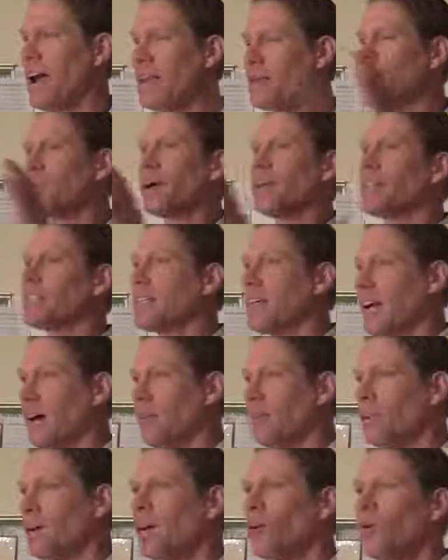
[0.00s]
And it breaks
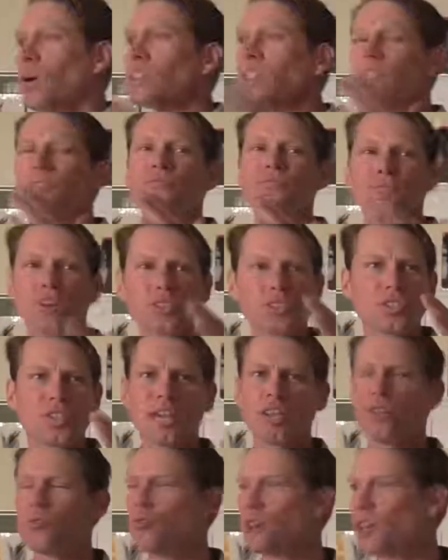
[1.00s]
down. What's the first
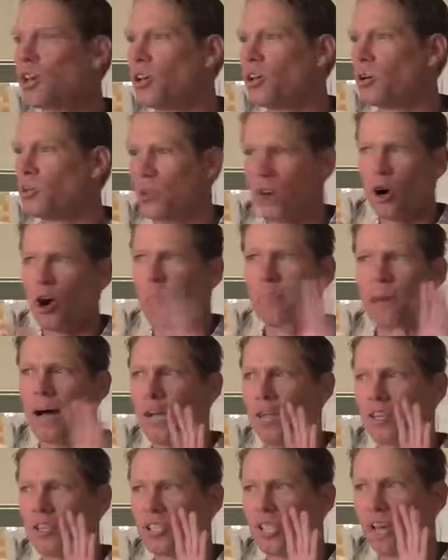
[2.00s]
thing you do? You're all
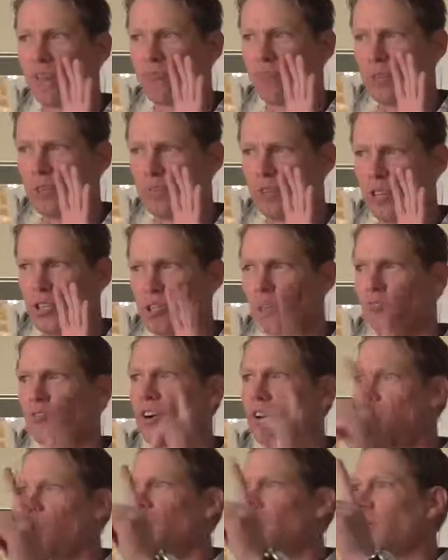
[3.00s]
by yourself, Miss Vigil.
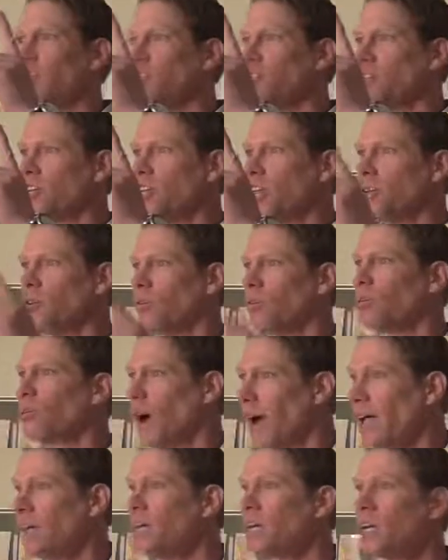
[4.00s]
First thing you do,
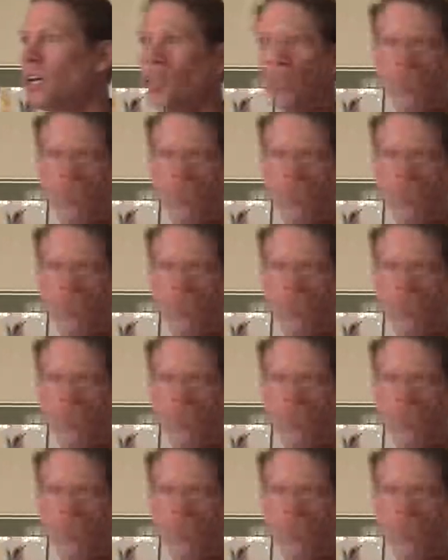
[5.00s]
right?